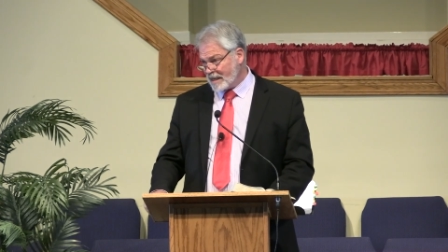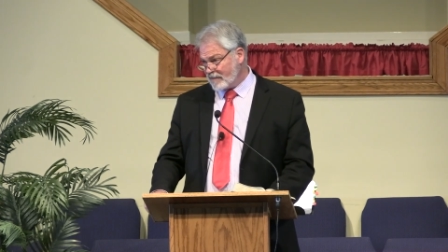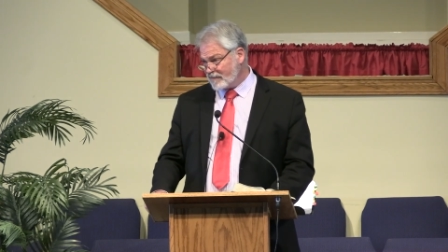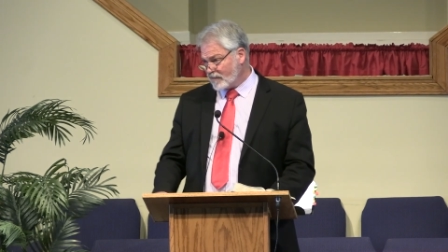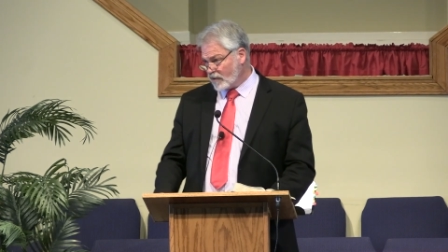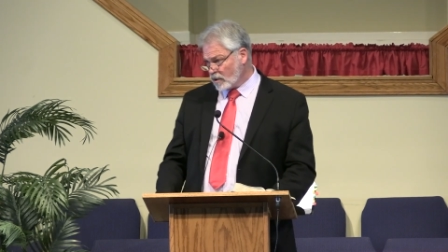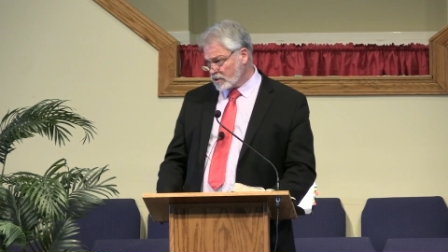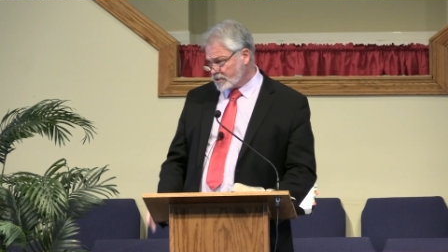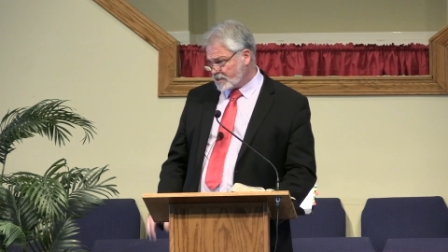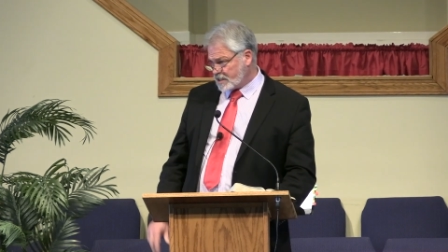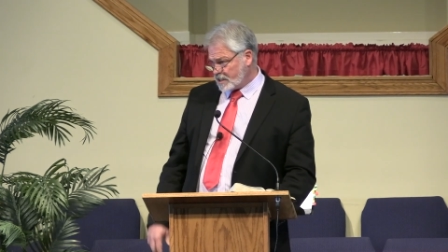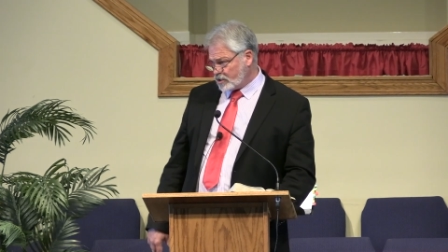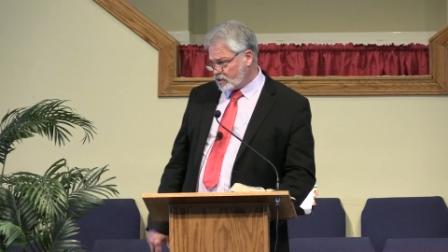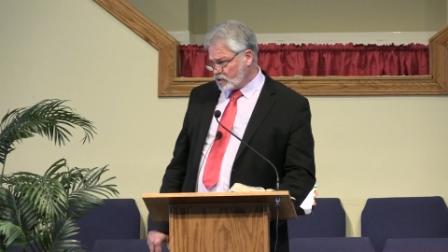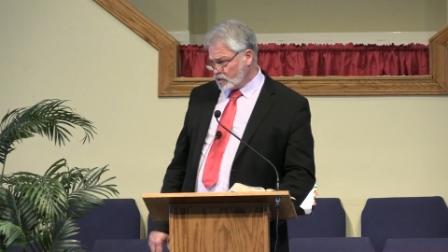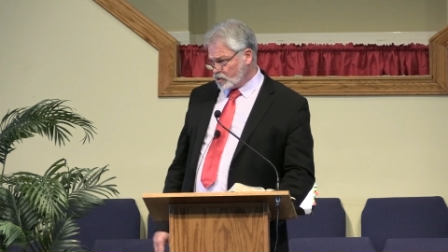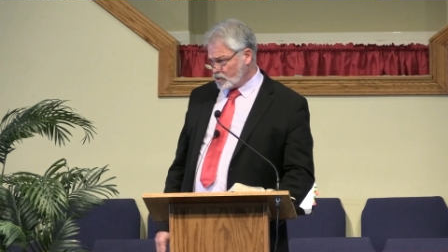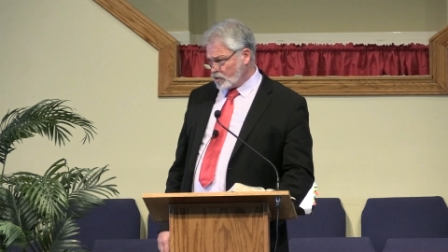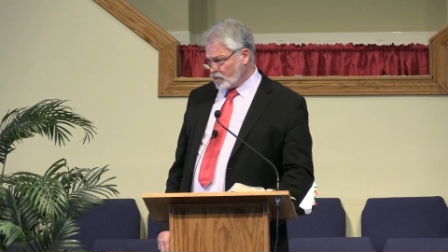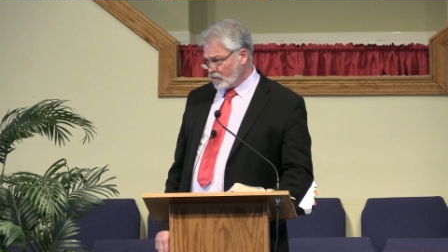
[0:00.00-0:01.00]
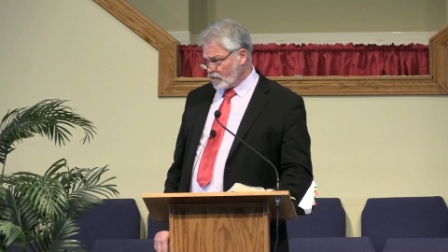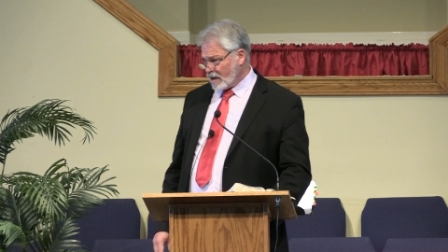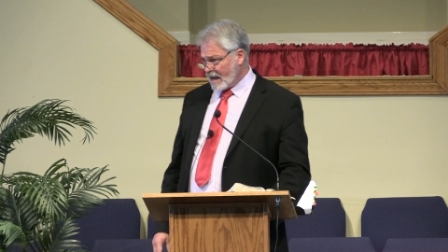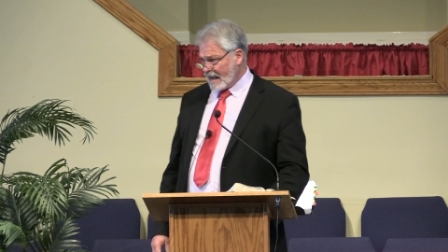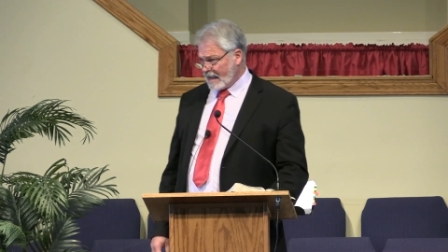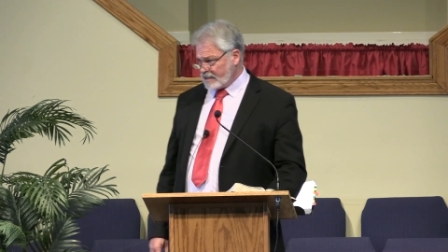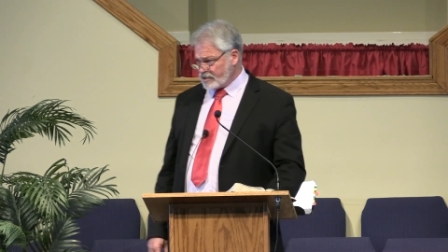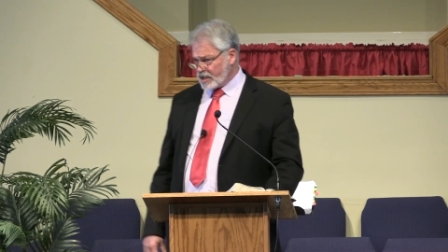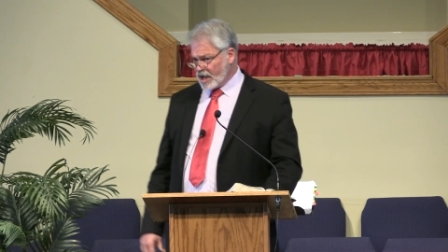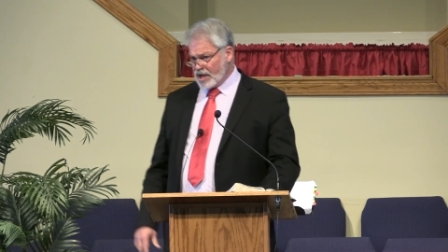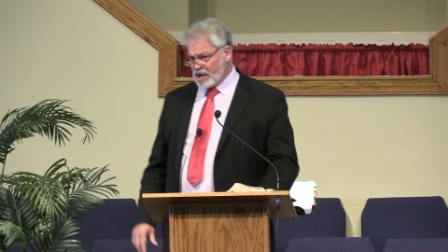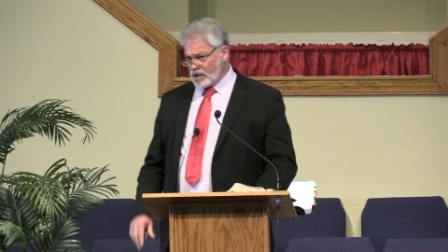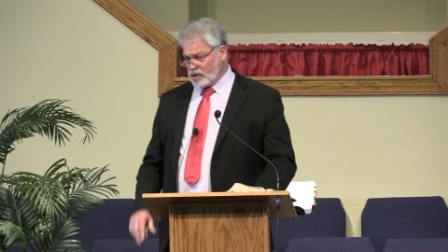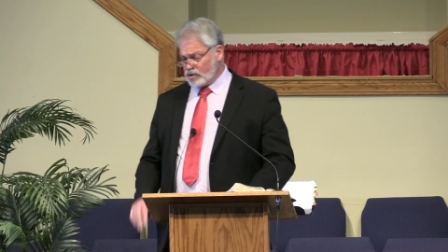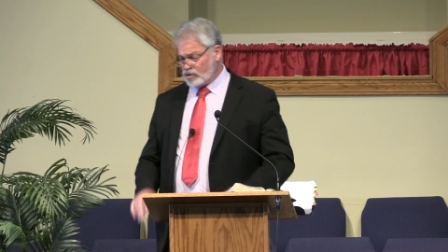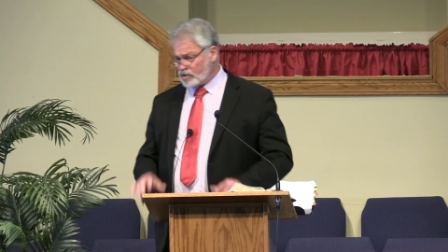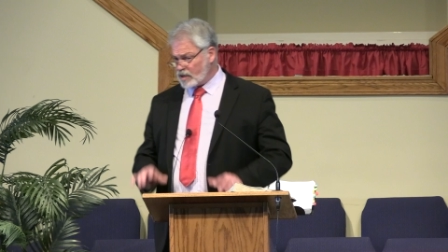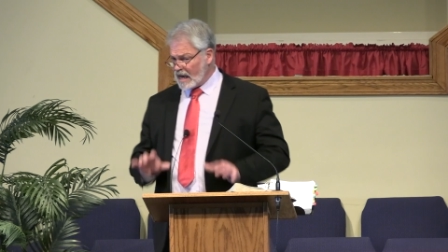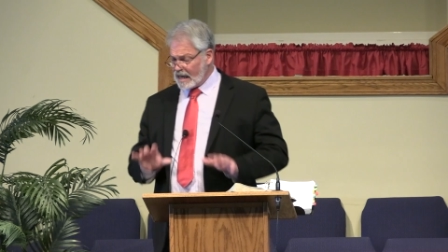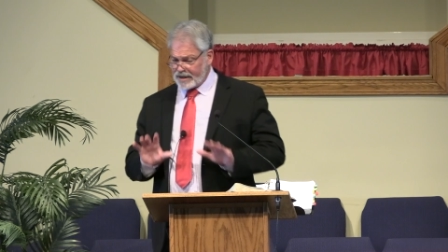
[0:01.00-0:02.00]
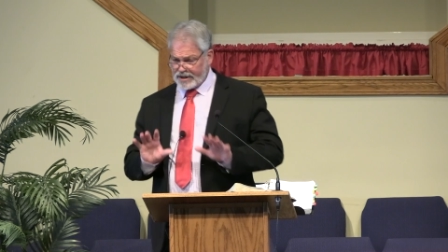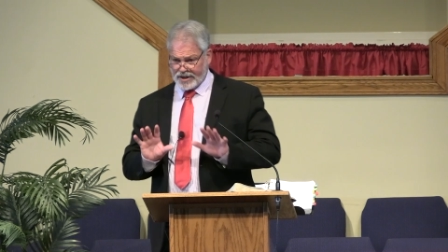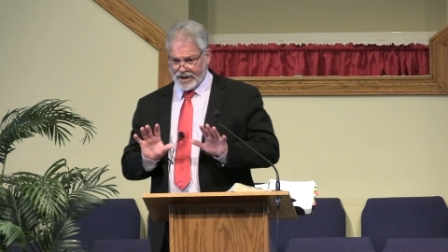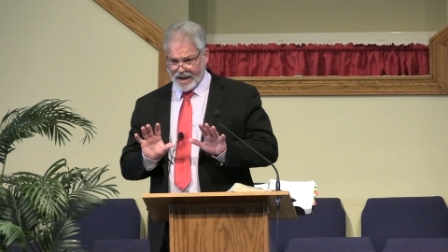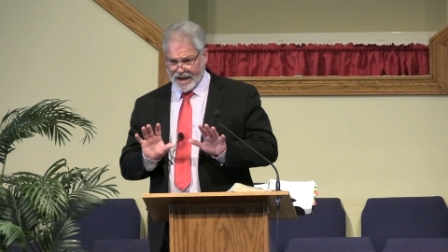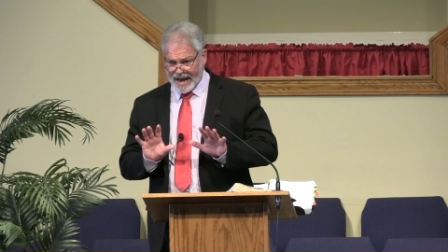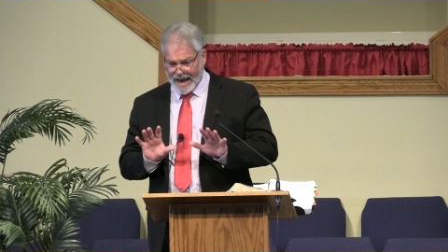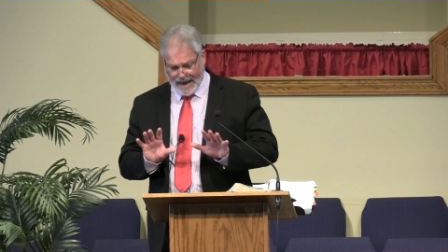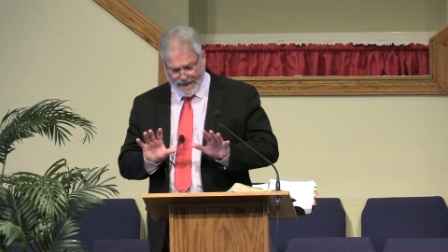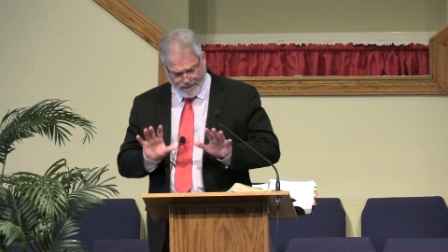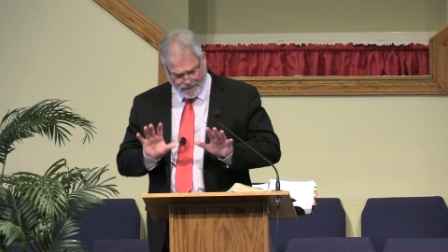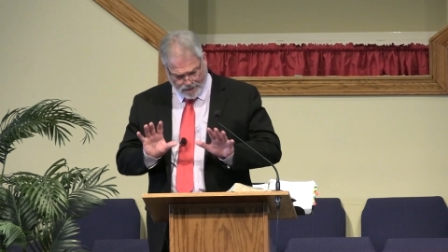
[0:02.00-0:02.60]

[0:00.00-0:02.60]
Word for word: false teachers who arise who try to deny the